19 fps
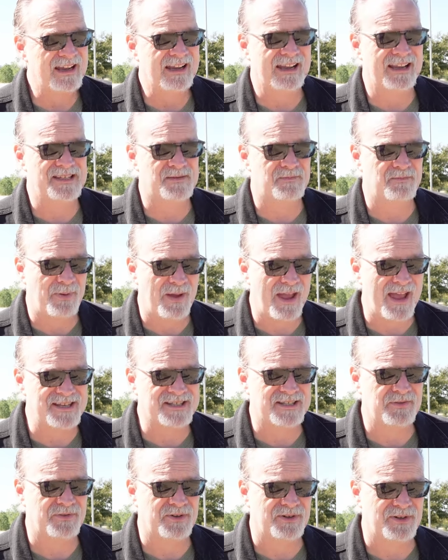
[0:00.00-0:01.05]
It's
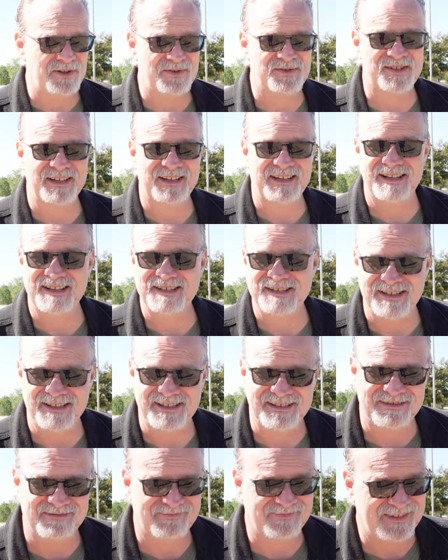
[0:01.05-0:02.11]
best if you're using it as
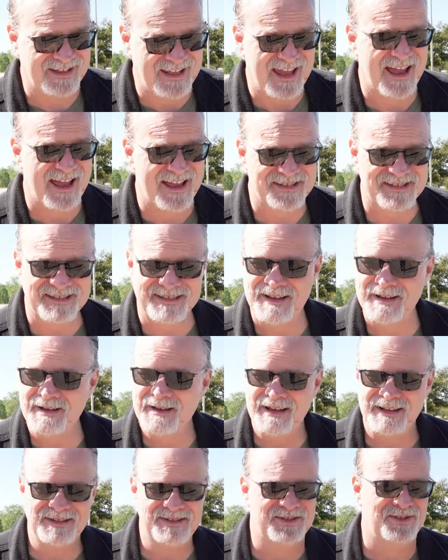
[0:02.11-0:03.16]
a guest
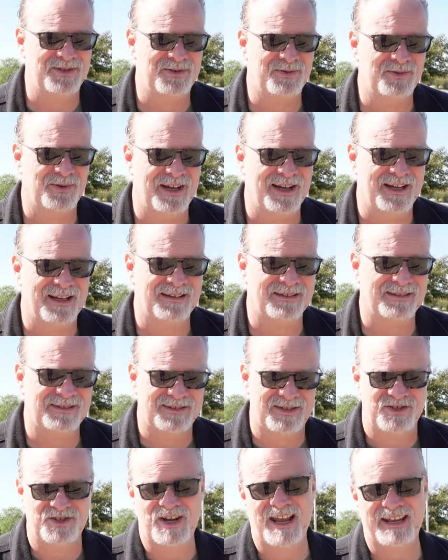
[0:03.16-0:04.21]
to
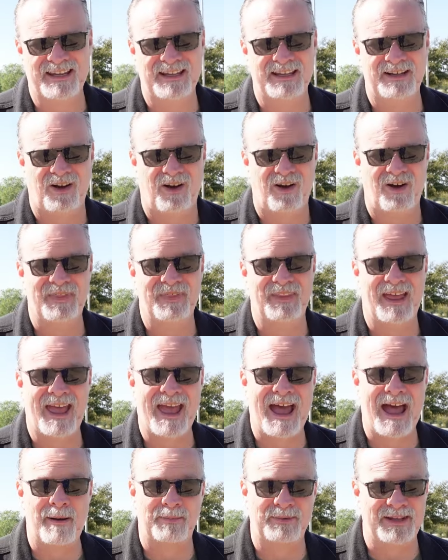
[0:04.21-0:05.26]
check in on the
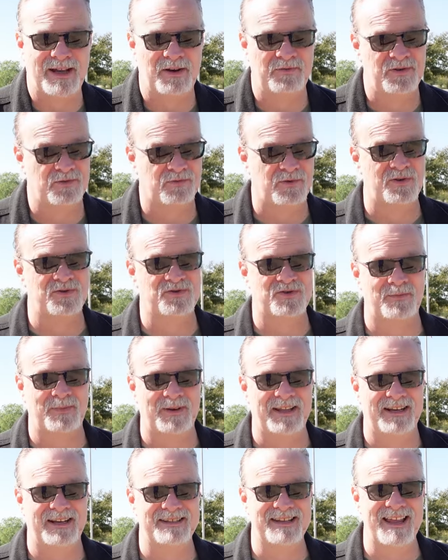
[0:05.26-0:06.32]
app. Now, if you're road
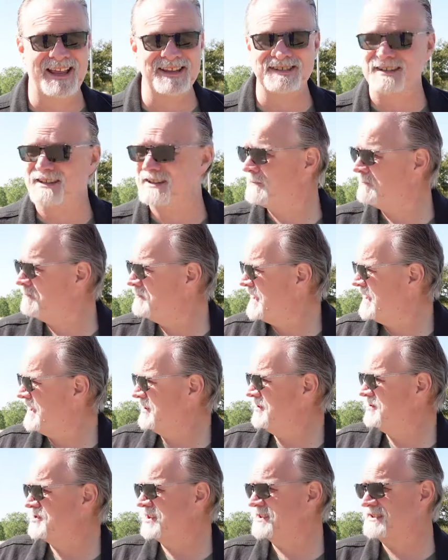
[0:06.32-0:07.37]
tripping in a Tesla,
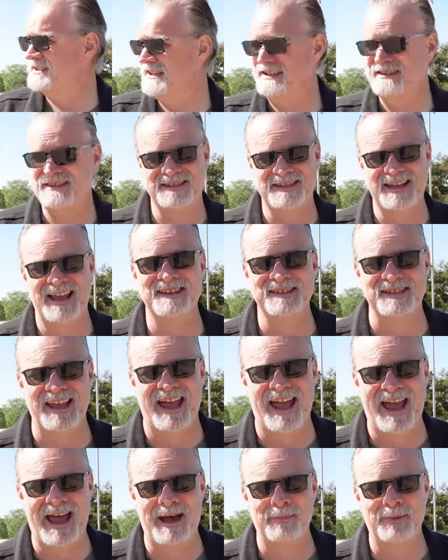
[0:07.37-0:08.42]
you just need the Tesla
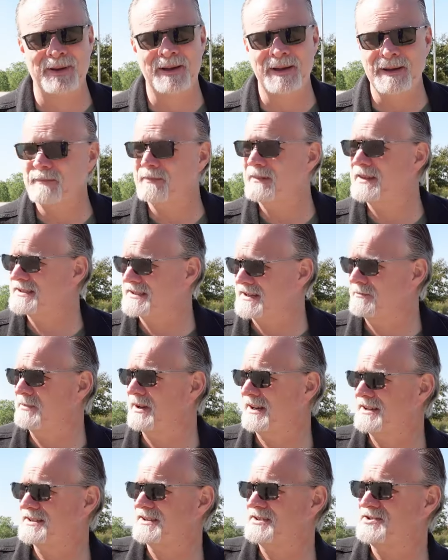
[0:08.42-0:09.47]
app.
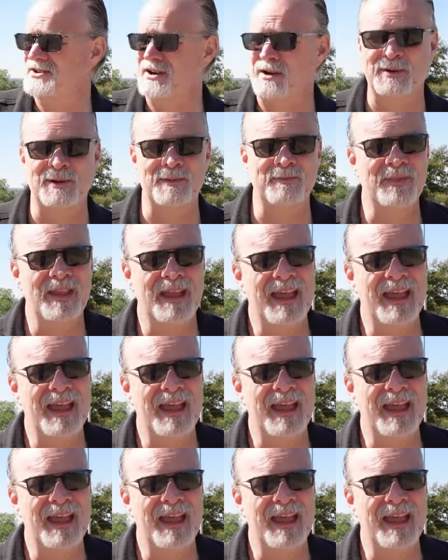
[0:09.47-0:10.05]
Somebody's in trouble.